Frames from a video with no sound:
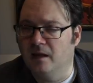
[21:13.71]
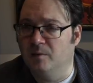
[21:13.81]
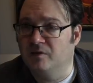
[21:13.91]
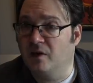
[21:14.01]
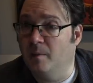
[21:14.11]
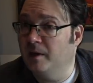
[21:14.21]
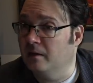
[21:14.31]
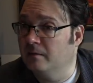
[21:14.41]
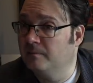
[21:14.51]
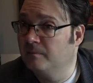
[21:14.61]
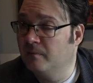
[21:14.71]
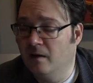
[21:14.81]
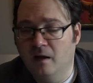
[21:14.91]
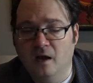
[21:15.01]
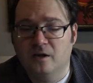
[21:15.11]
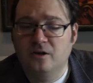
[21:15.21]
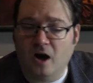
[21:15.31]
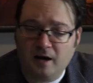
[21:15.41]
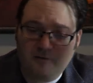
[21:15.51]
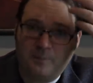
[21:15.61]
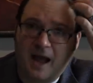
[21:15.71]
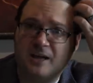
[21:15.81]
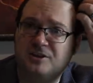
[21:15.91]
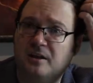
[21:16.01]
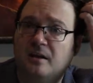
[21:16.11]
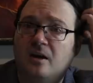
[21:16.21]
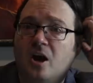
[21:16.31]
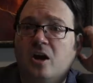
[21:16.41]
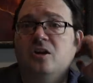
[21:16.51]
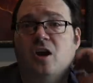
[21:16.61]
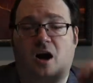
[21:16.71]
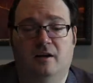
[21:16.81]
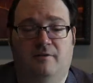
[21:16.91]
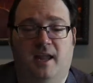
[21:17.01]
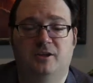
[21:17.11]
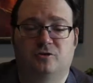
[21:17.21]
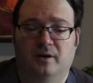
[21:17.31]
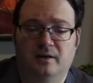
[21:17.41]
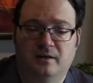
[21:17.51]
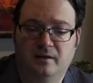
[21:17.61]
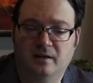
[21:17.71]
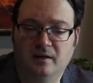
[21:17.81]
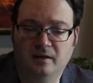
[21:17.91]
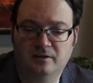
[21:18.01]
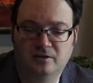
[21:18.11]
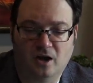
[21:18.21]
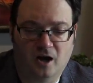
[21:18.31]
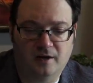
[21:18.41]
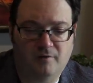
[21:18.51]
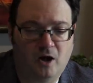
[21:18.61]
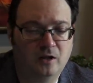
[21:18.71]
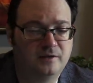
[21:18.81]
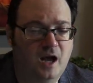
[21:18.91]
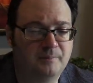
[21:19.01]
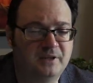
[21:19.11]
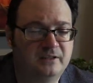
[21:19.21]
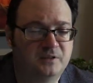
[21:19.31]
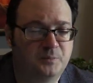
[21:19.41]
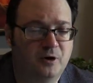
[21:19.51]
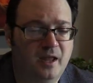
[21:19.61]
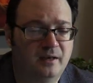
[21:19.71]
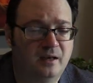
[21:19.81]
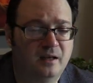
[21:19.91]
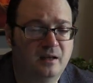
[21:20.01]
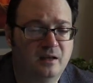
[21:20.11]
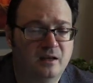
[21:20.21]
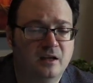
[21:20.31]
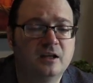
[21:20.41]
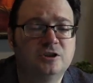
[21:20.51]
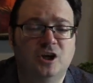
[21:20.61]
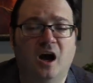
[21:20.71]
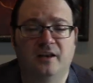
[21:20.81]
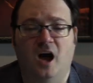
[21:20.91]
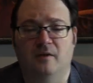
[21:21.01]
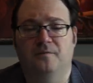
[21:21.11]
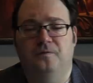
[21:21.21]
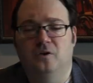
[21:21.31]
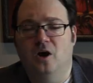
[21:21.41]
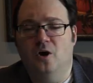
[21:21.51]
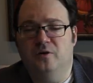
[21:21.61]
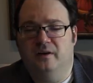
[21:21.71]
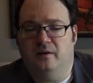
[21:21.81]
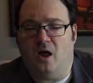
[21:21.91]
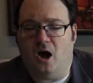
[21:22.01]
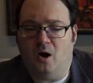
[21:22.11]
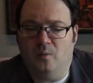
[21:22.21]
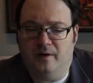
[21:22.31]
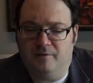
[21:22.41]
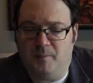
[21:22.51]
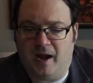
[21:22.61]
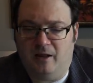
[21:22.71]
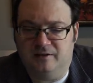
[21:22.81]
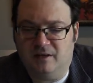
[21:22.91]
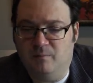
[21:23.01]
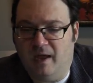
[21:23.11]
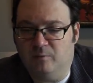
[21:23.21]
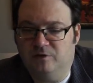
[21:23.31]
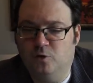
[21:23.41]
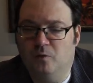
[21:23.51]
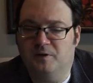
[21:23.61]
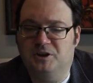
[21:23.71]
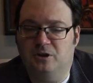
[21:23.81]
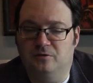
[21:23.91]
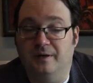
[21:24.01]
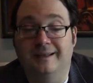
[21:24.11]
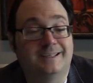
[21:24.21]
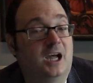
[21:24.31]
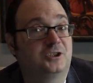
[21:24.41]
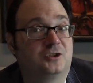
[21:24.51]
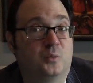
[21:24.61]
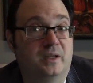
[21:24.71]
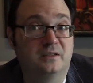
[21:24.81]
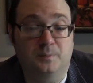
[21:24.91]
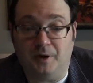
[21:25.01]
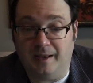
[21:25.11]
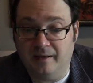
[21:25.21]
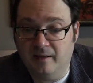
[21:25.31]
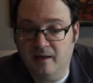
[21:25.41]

He was coming. God of passion, God of hatred, God of all adopted spren. Sja-anat flowed into the hallway of the palace and met with two of her children, touched Windspren.